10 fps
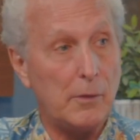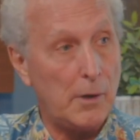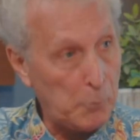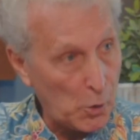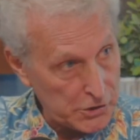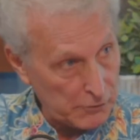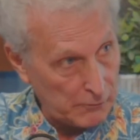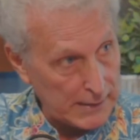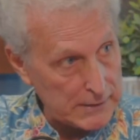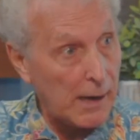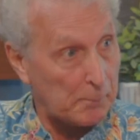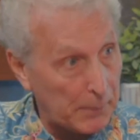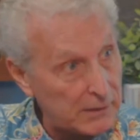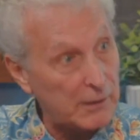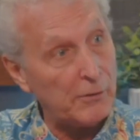abortion rights. Up
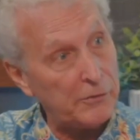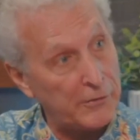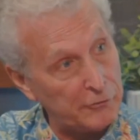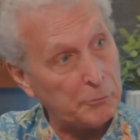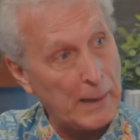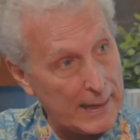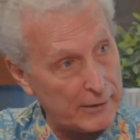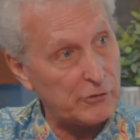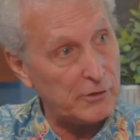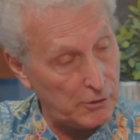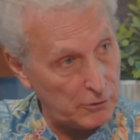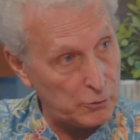until this past year,